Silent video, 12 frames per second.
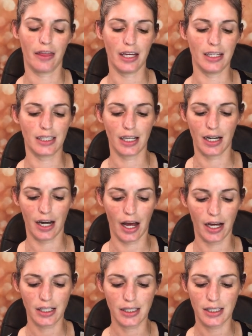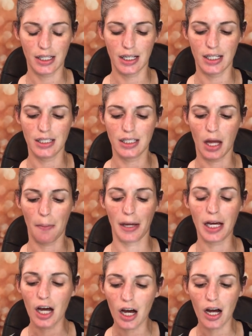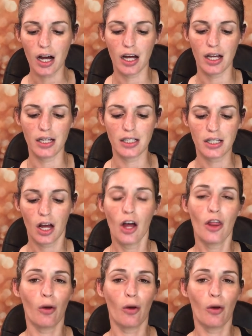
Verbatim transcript: these next is because